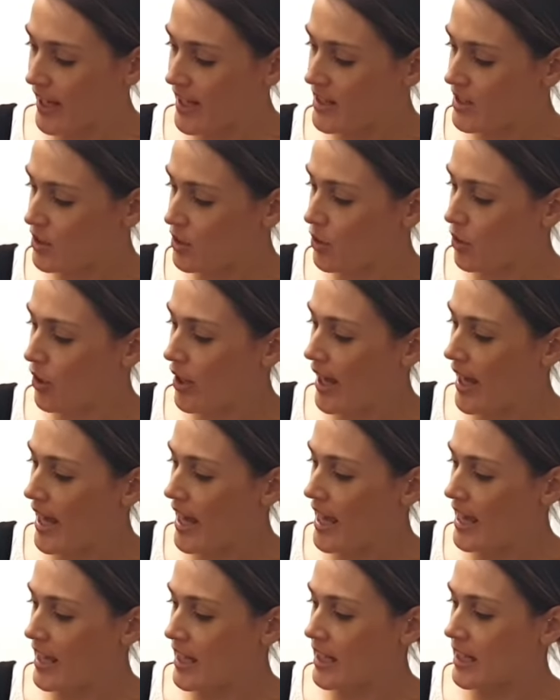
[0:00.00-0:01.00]
It's got
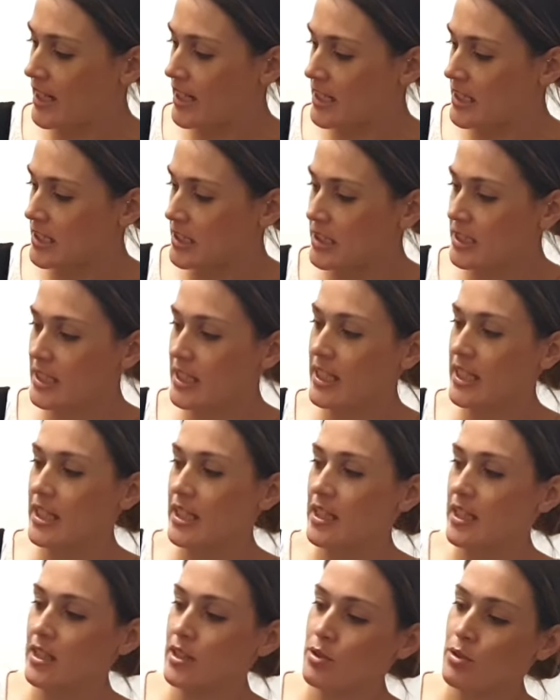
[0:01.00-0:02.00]
a little
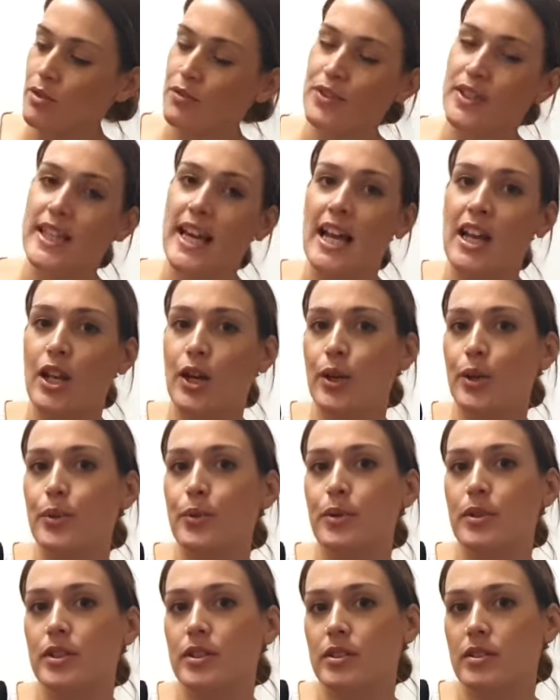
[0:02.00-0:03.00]
sort of
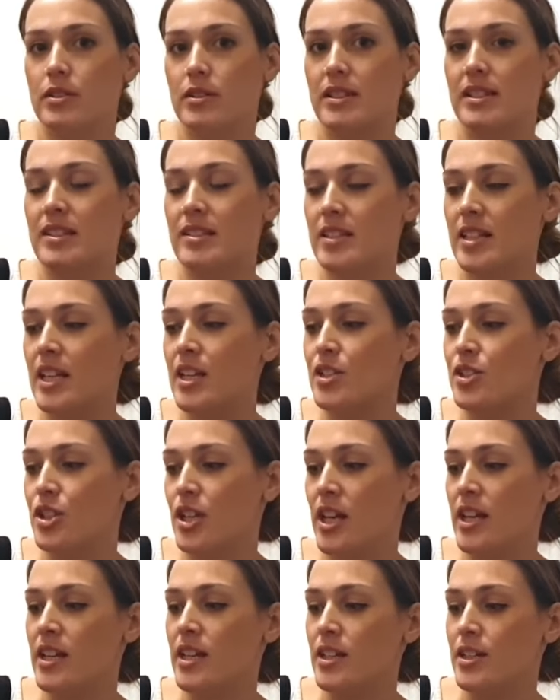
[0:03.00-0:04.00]
yellow stitch
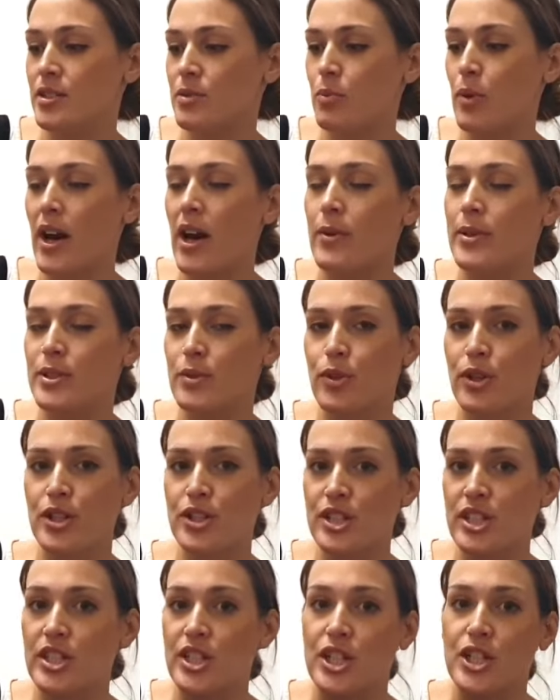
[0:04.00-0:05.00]
in it as well. It's
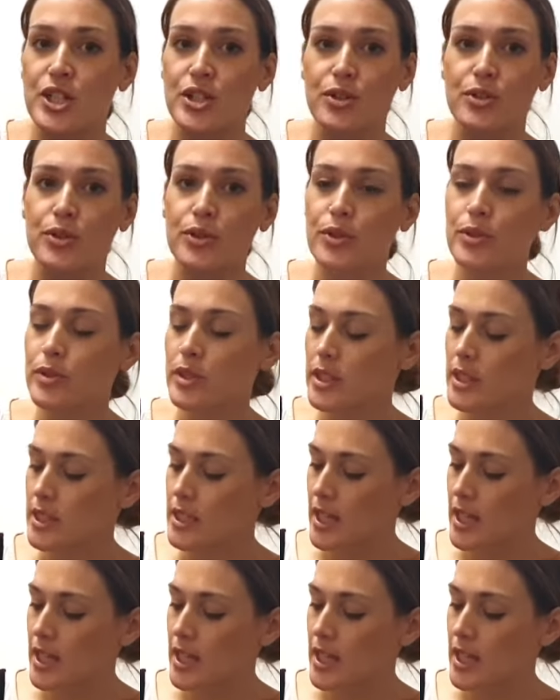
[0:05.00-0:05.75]
quite traditional.